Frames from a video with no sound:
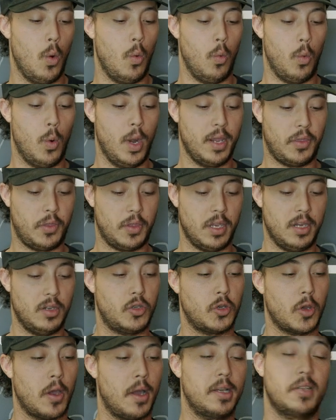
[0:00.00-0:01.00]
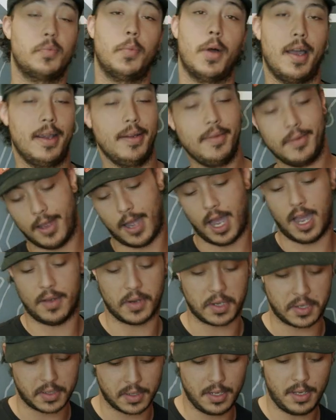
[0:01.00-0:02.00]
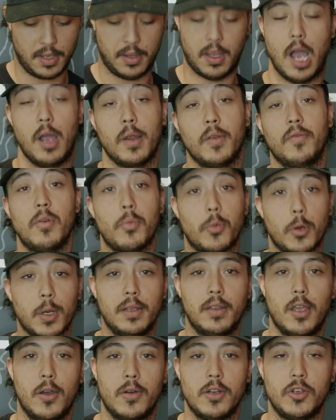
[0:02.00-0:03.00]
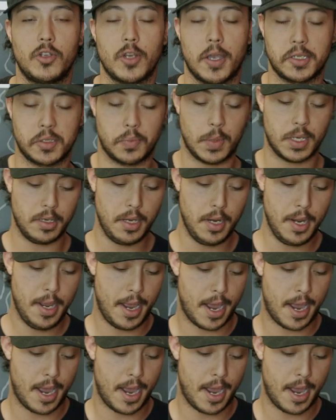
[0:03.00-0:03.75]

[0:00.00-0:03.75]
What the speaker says: with these shocks by obviously allowing for preload adjustment.